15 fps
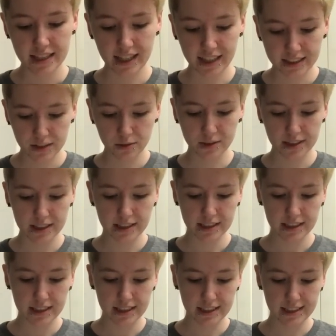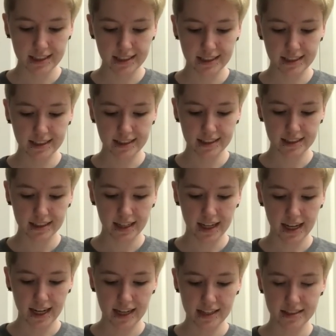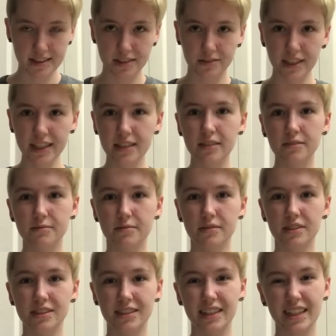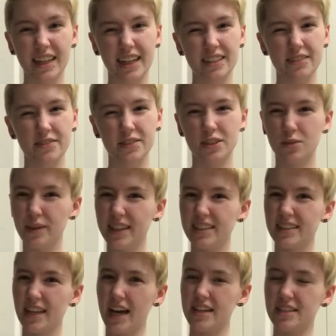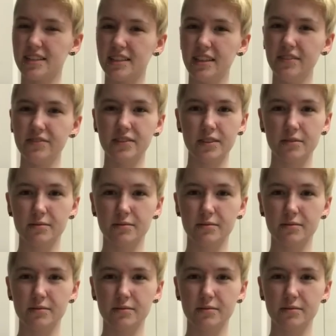next one is a squeak, kind of squeak slash sniff.